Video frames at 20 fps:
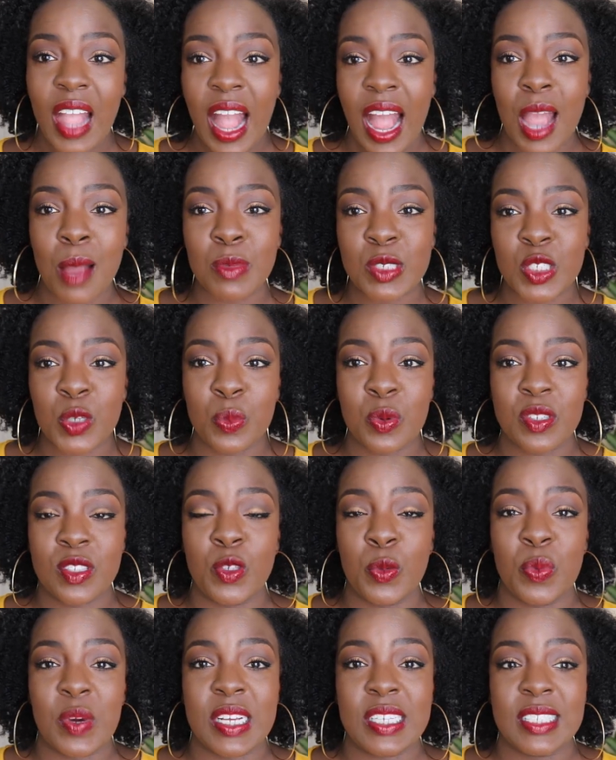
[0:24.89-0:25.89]
I'm super,
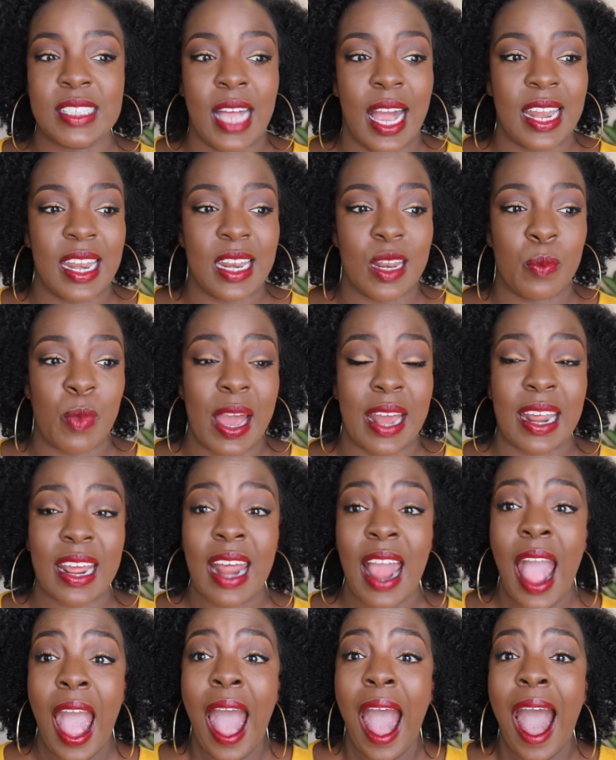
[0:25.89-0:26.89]
super excited about
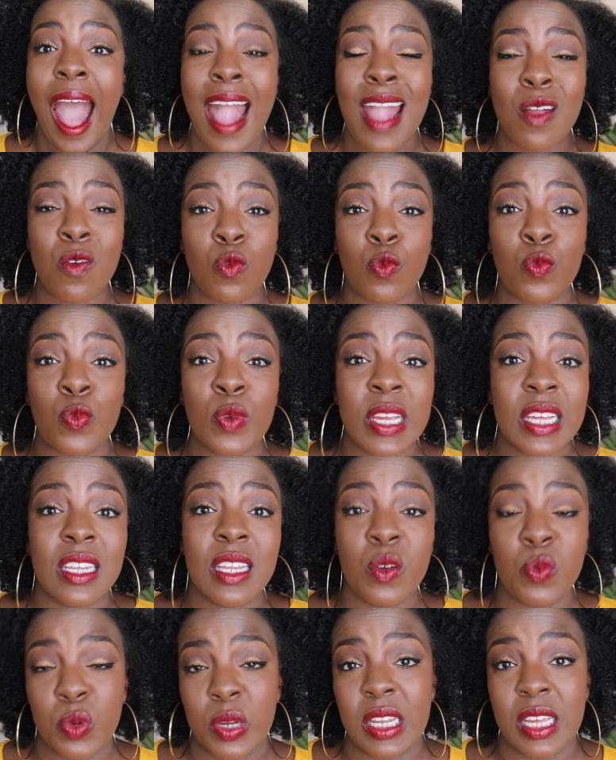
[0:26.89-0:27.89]
it. I
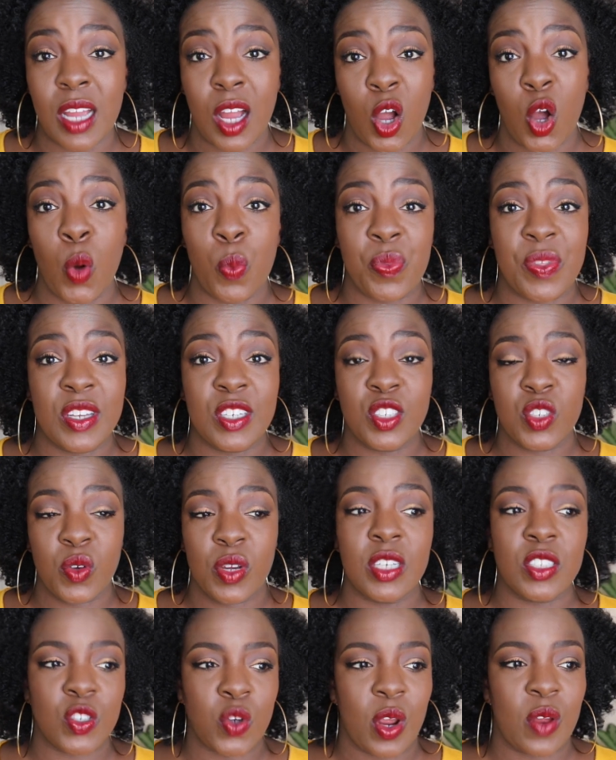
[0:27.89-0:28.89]
really, really hope that you
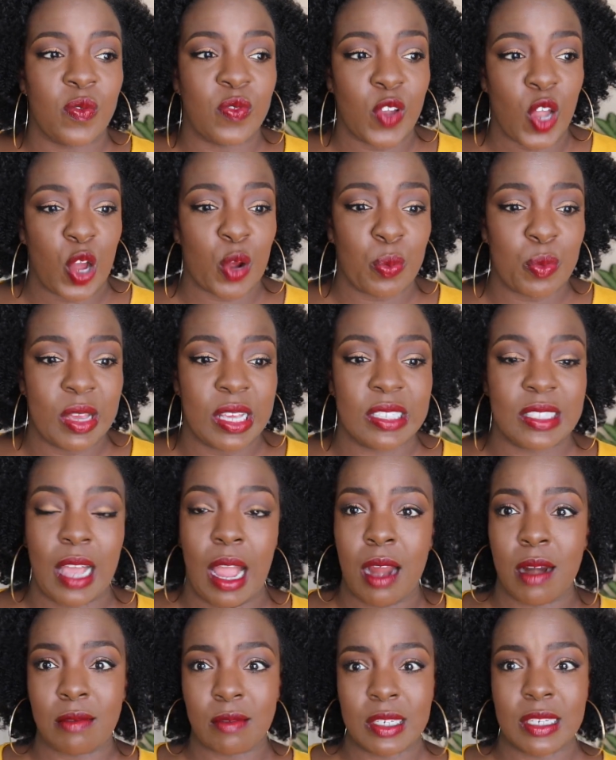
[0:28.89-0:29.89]
enjoyed Vlogmas.
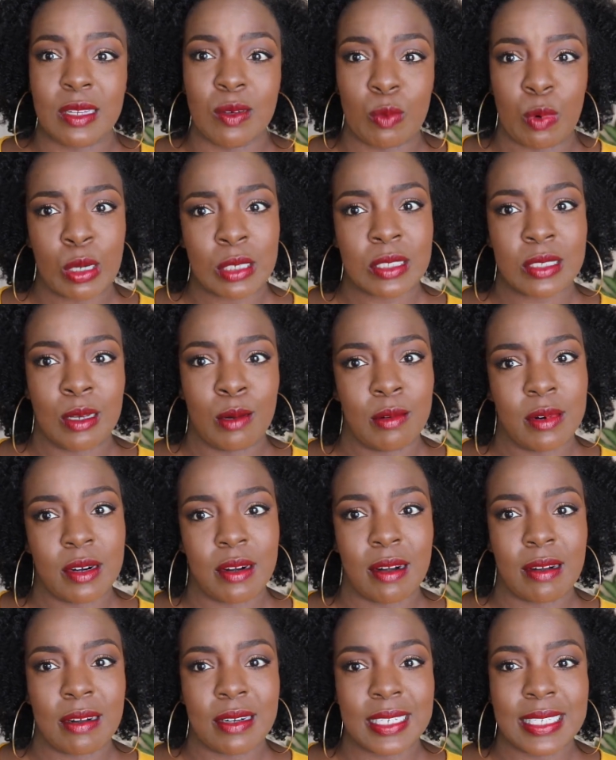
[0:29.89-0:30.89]
I really worked
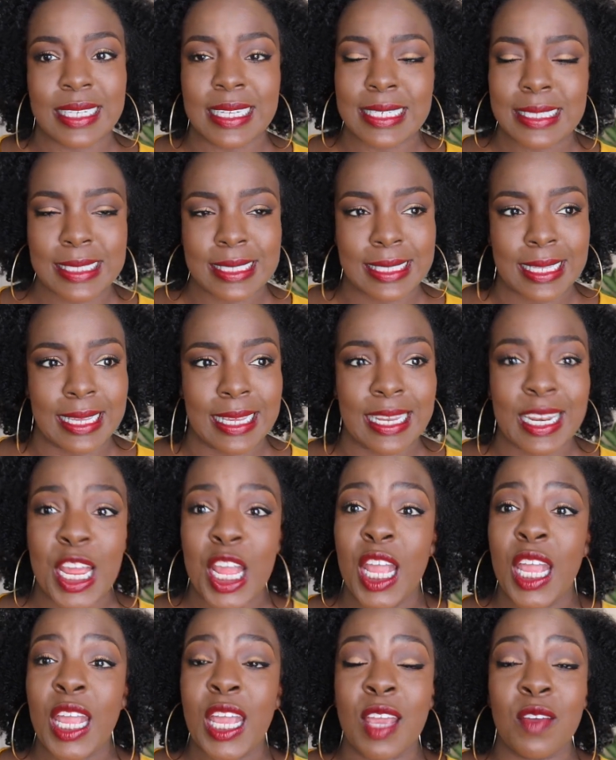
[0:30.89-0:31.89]
hard. Listen,
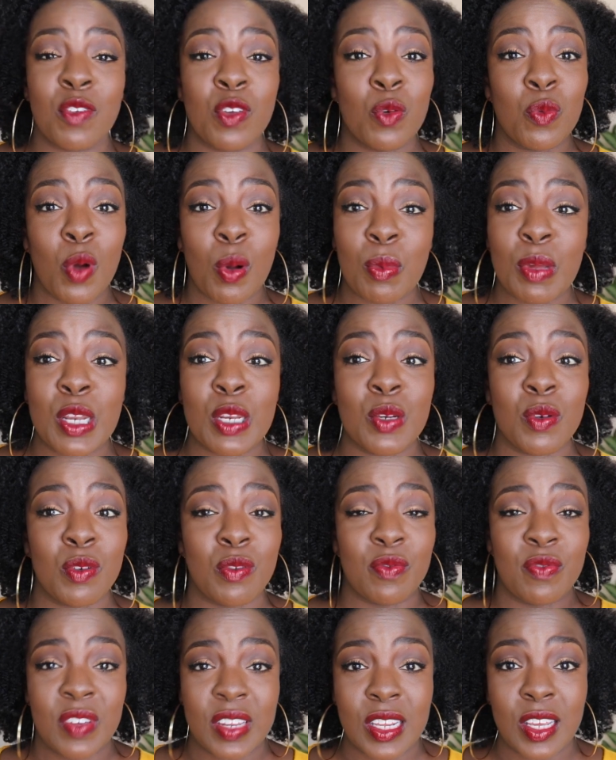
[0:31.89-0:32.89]
if you want me to do
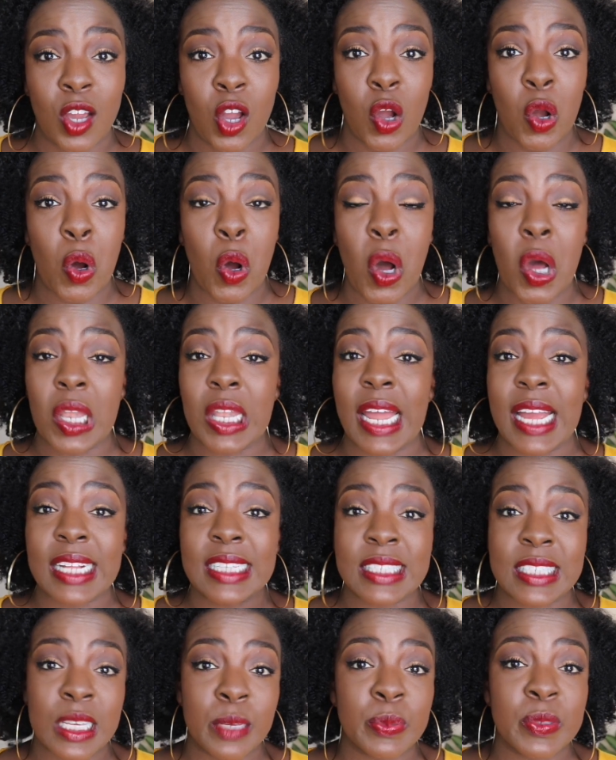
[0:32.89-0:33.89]
a video on
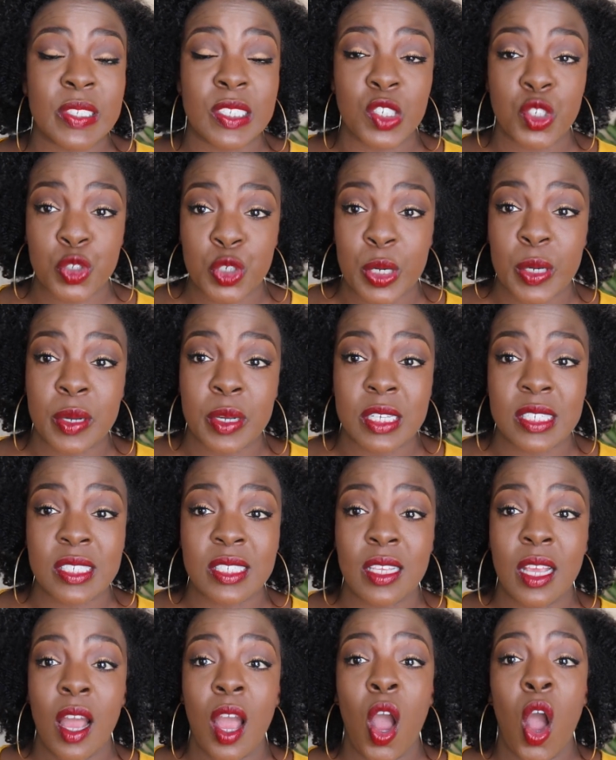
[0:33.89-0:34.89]
like tips and
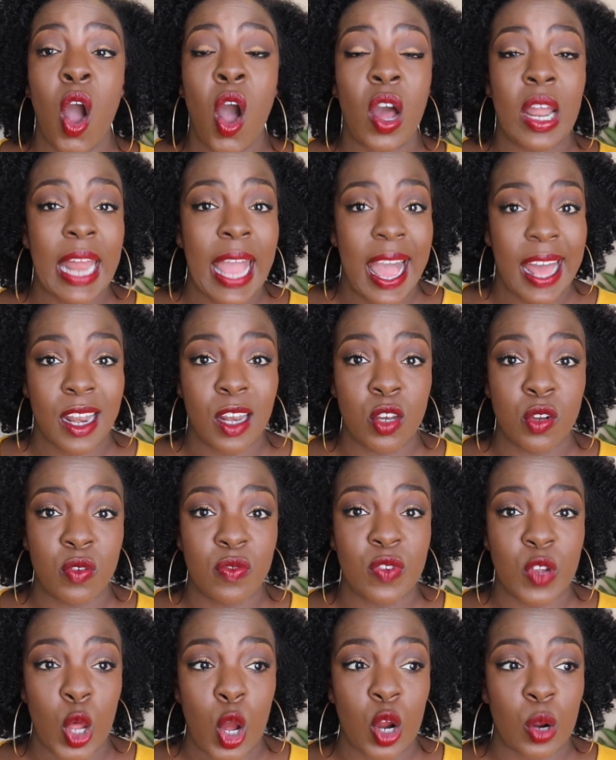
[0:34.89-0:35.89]
tricks on how to
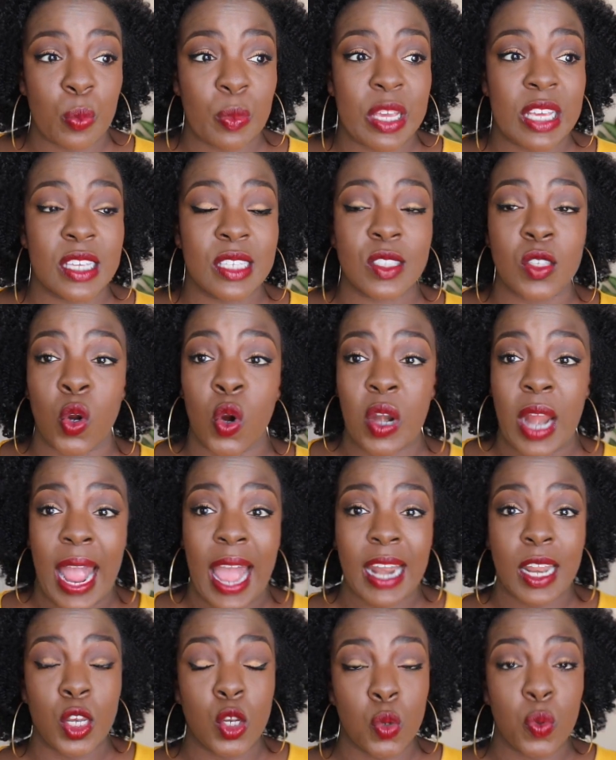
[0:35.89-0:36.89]
do Vlogmas or
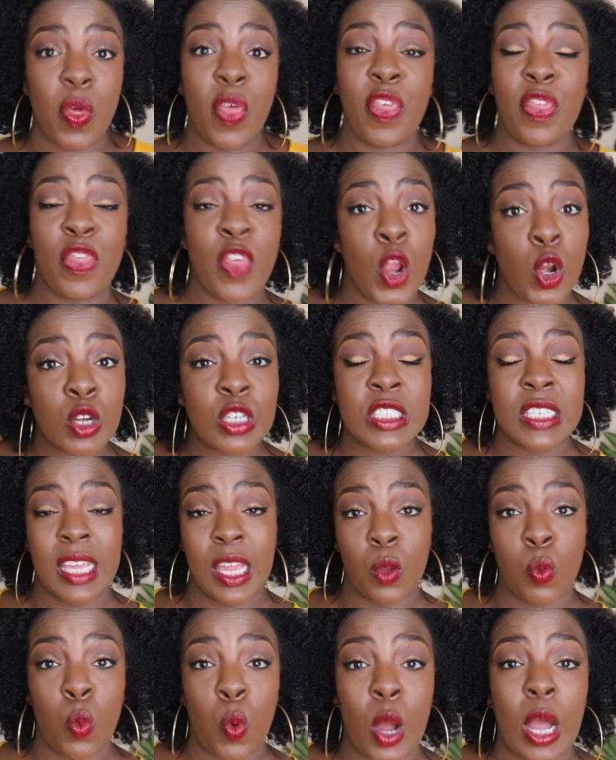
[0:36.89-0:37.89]
how to do
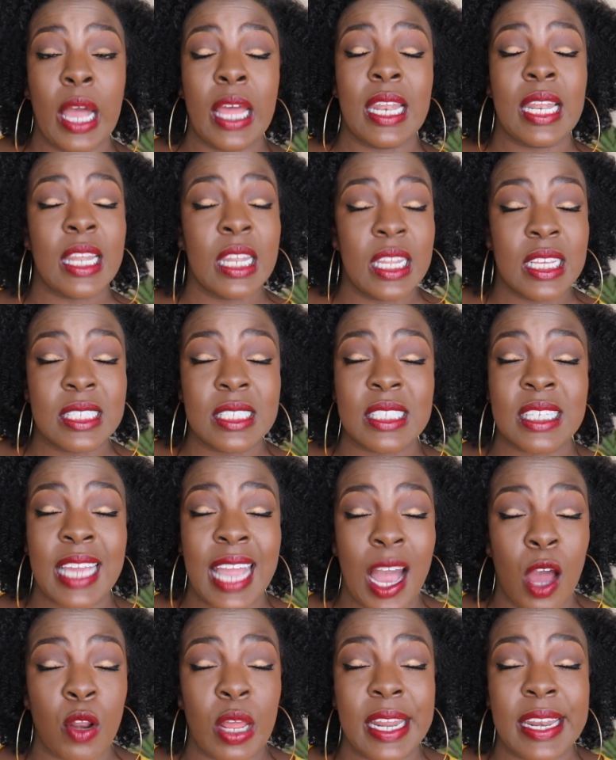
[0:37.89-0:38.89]
31, let's
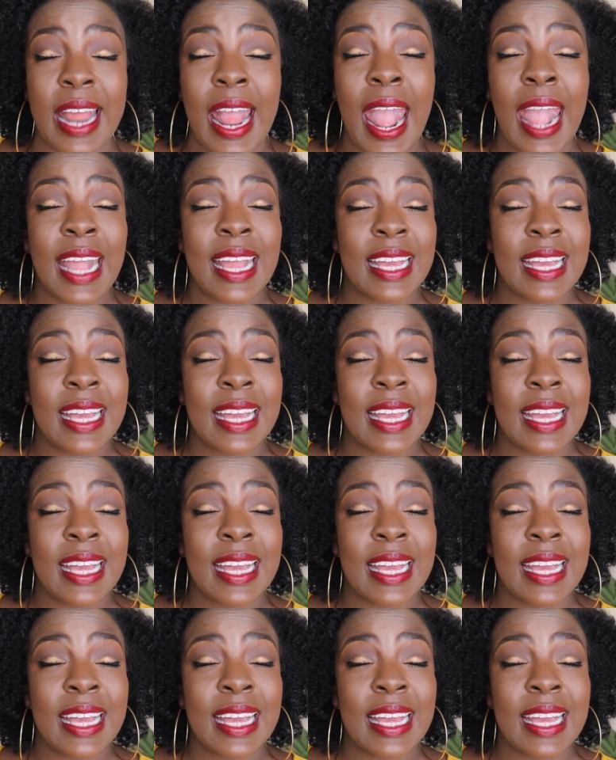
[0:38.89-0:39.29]
count it,